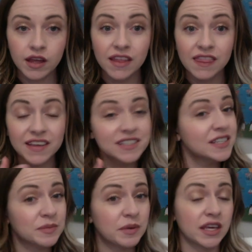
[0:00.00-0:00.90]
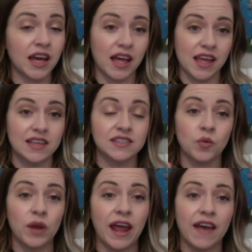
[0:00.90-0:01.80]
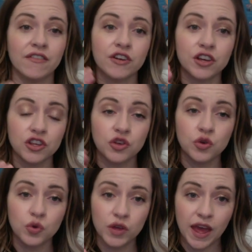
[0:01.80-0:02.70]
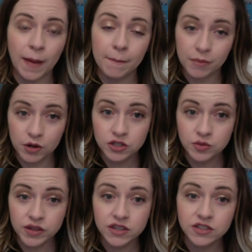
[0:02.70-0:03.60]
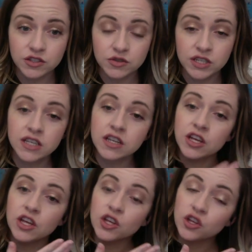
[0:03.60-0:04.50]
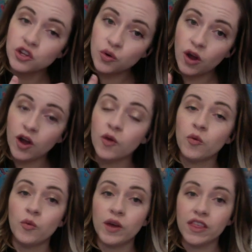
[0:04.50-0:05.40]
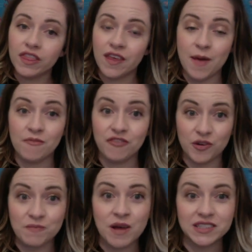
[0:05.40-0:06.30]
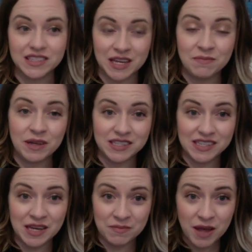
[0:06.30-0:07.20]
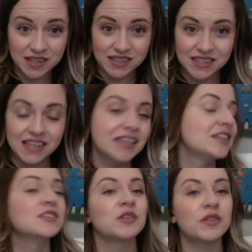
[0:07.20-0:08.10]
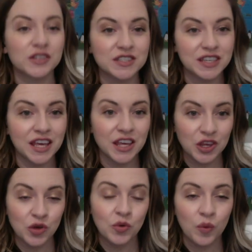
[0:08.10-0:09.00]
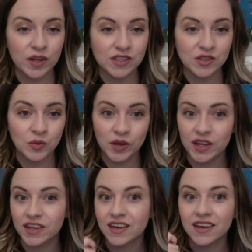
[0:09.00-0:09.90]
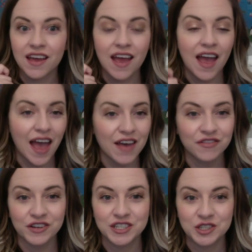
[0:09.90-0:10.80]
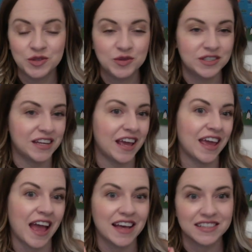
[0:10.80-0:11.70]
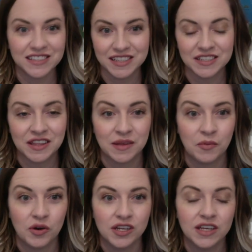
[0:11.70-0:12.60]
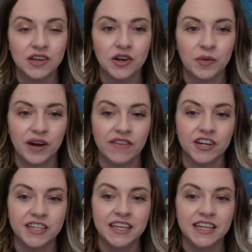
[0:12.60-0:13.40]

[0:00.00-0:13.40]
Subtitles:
This is because whenever you get booked with a student, you are with them for months and months and months. So they're seeing you once a week, every Tuesday at 6 in the morning or whatever.